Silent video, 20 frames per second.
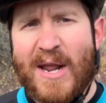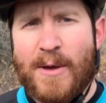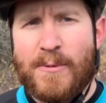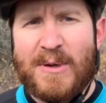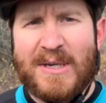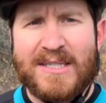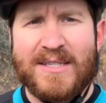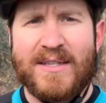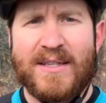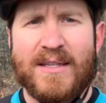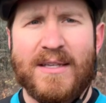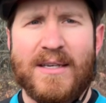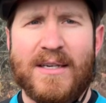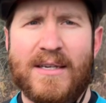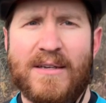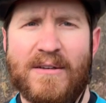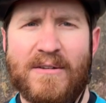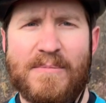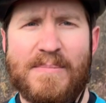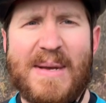I went to
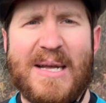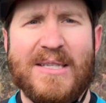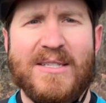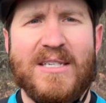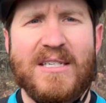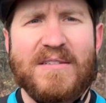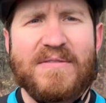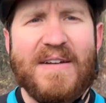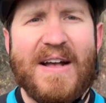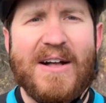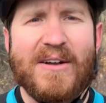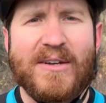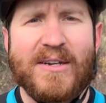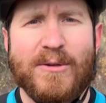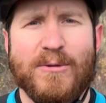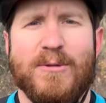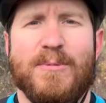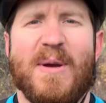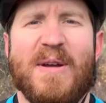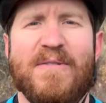the Maltese Falcon,
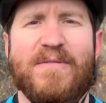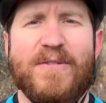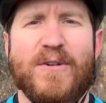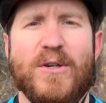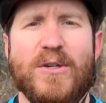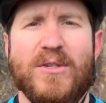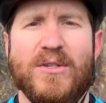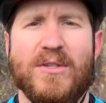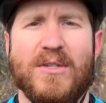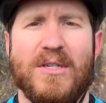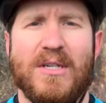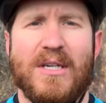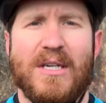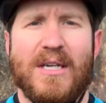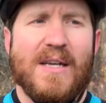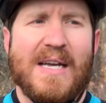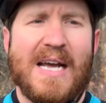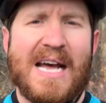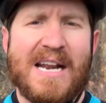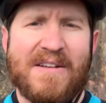it was my first
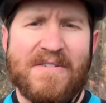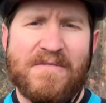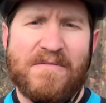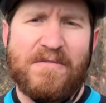kind of